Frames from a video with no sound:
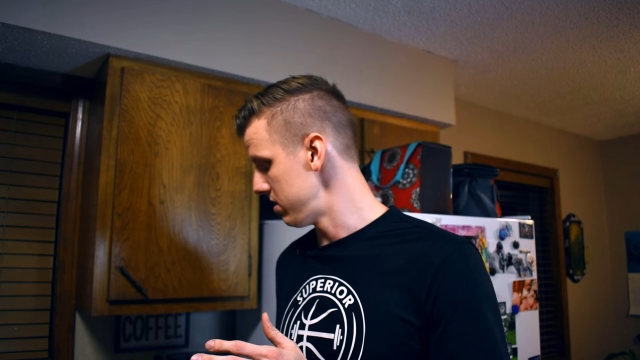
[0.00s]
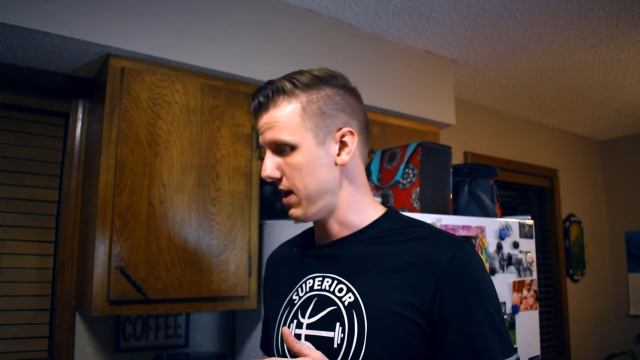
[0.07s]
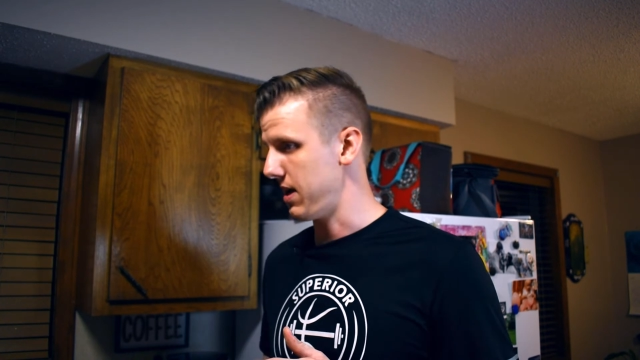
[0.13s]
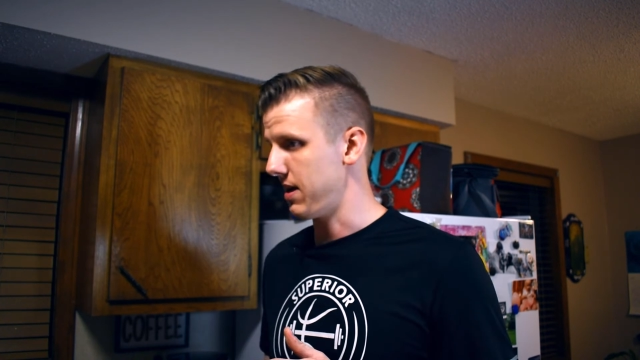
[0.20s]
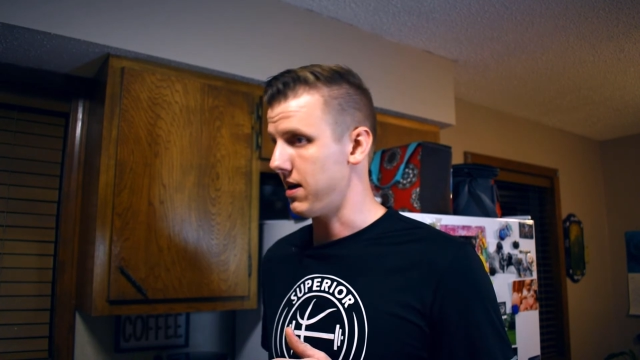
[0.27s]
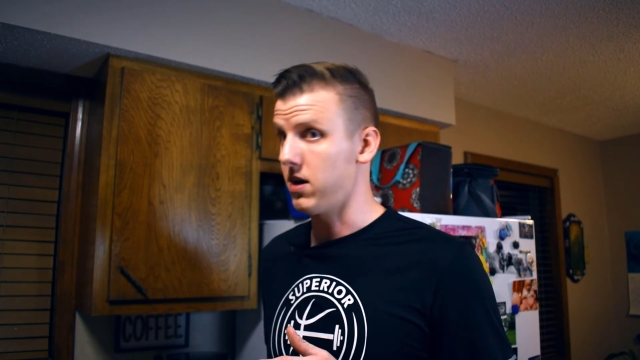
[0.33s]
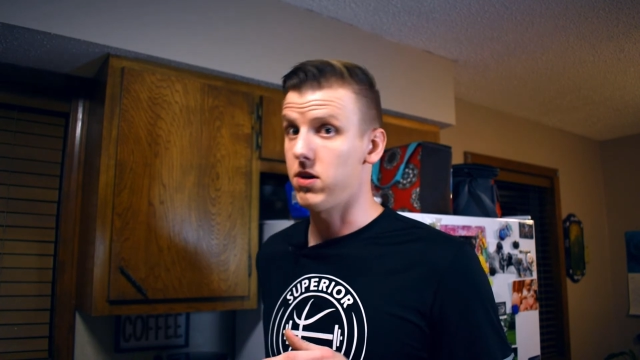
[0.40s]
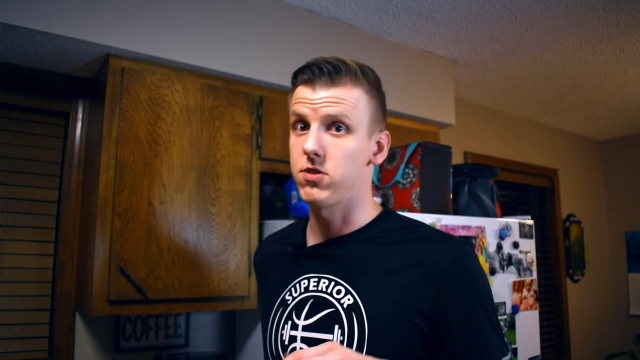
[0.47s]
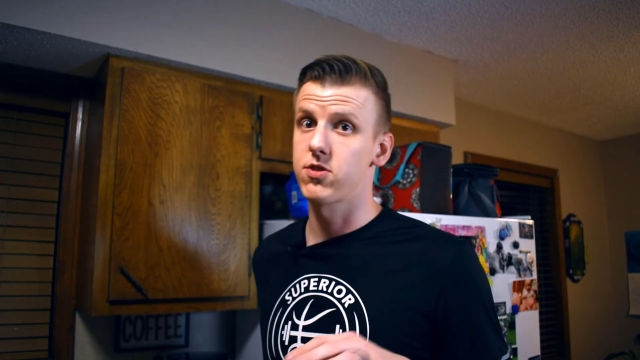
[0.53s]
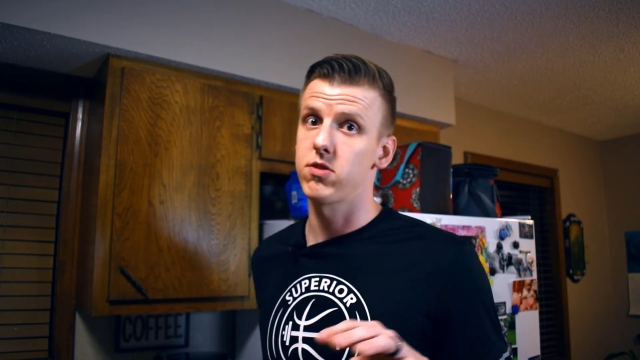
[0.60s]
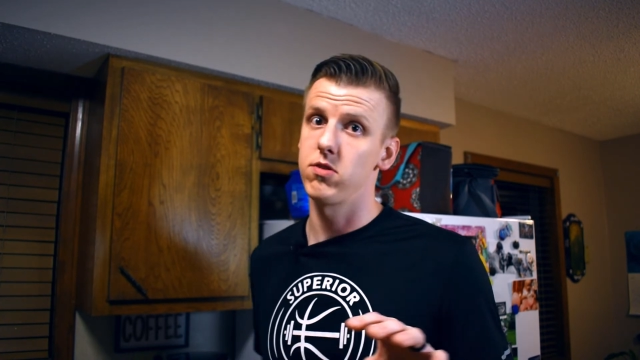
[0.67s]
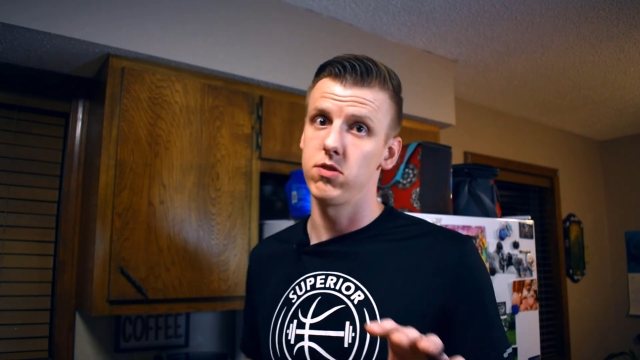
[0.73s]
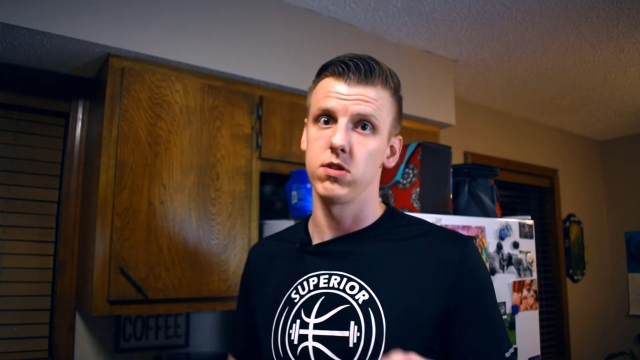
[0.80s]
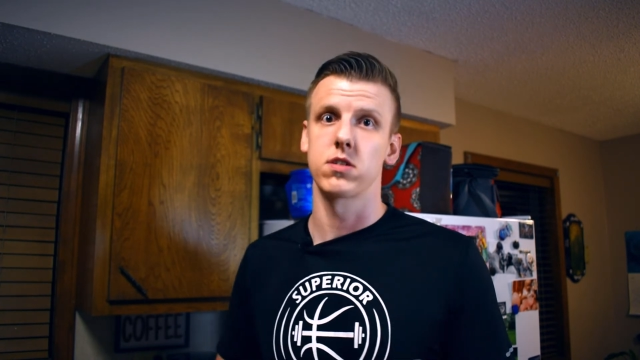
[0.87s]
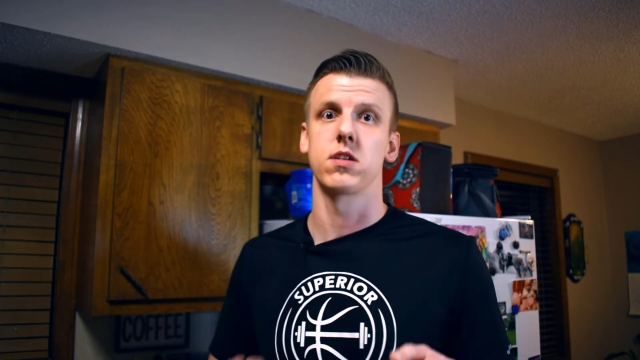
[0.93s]
And I also
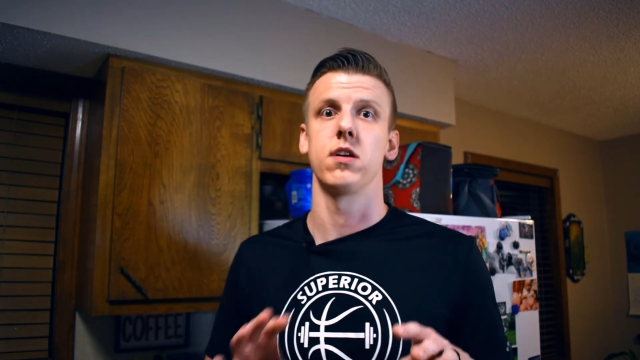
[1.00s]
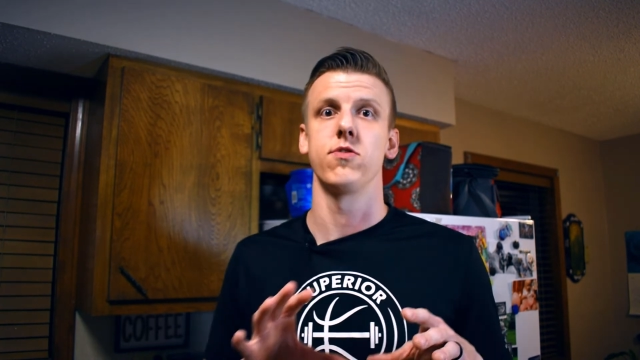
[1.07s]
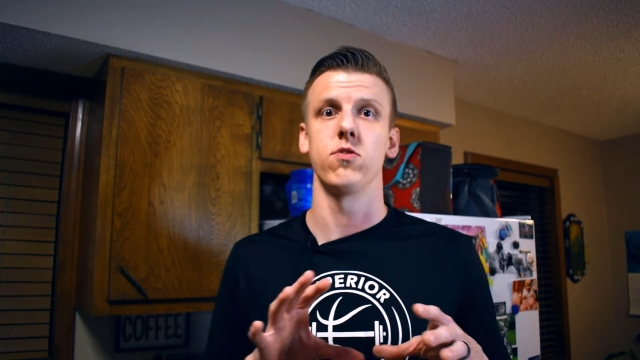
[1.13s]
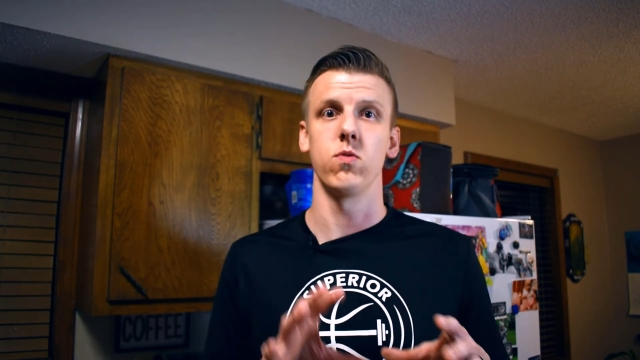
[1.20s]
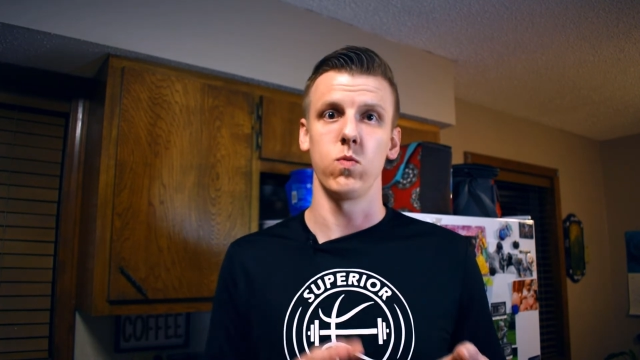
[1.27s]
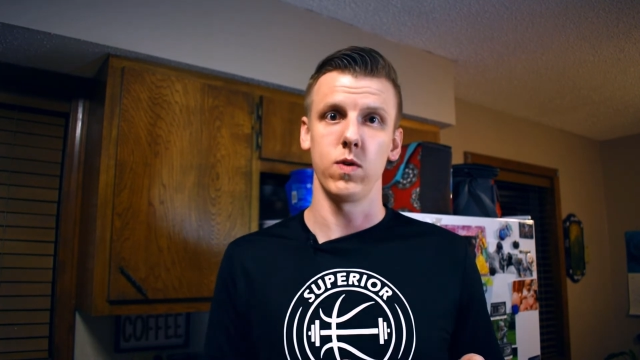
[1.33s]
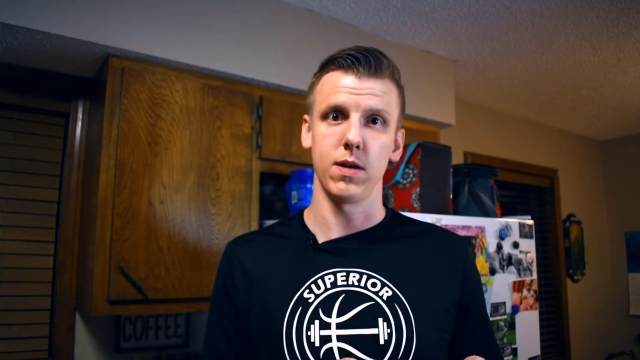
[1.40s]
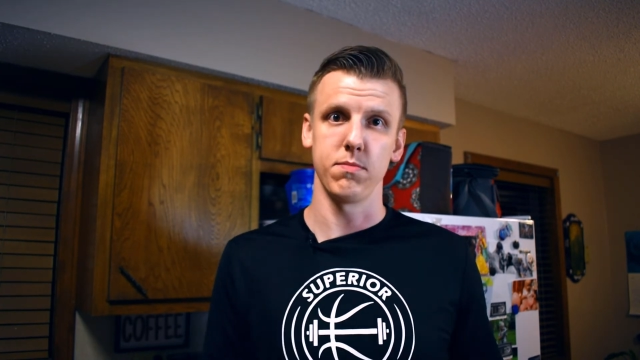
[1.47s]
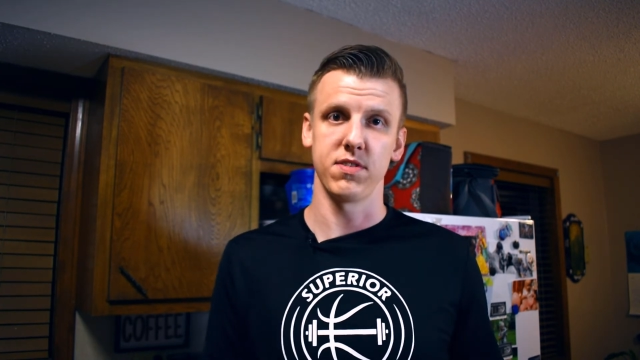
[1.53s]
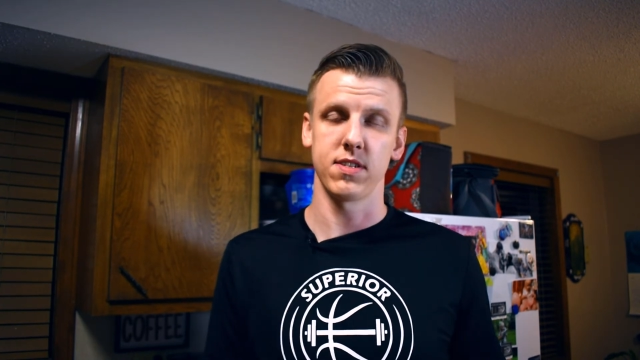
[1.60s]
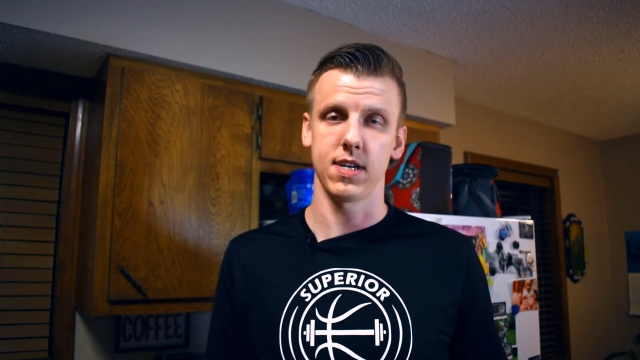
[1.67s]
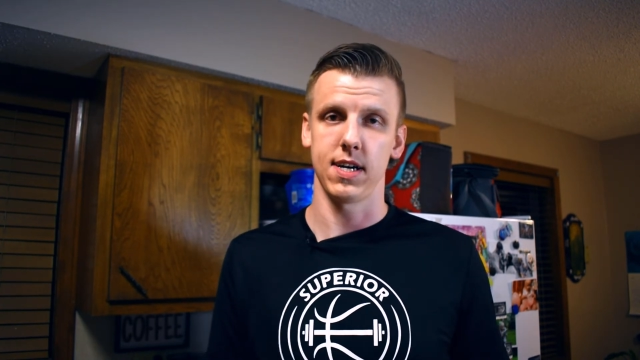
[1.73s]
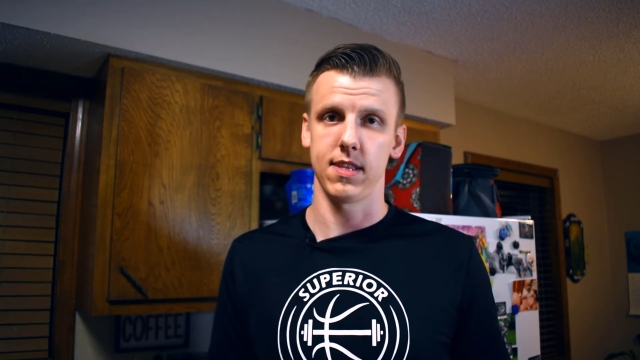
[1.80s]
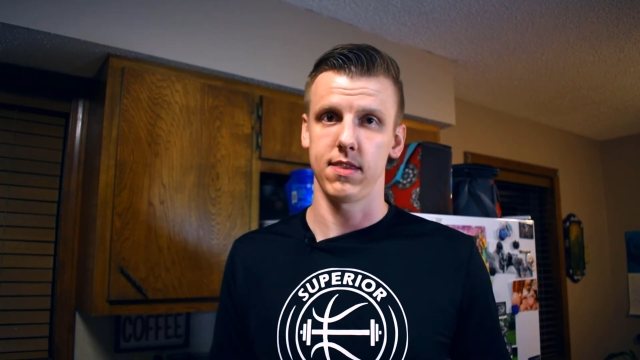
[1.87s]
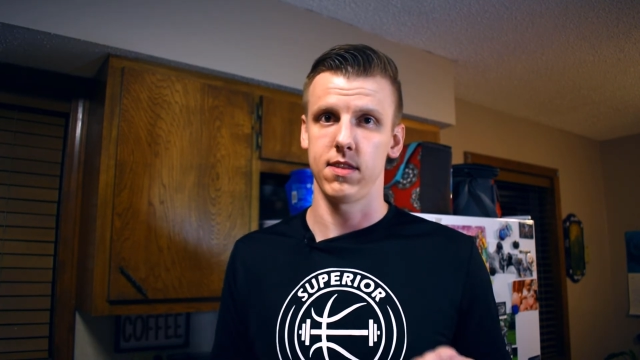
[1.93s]
looked on the
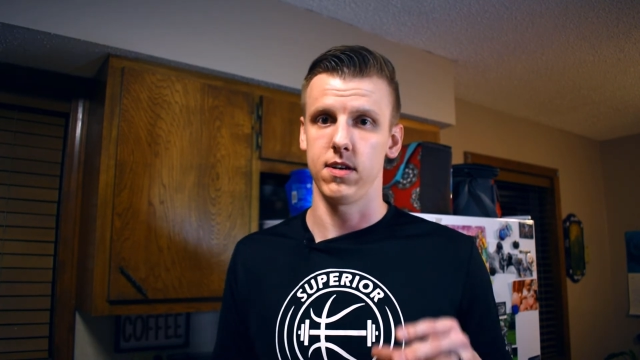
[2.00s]
website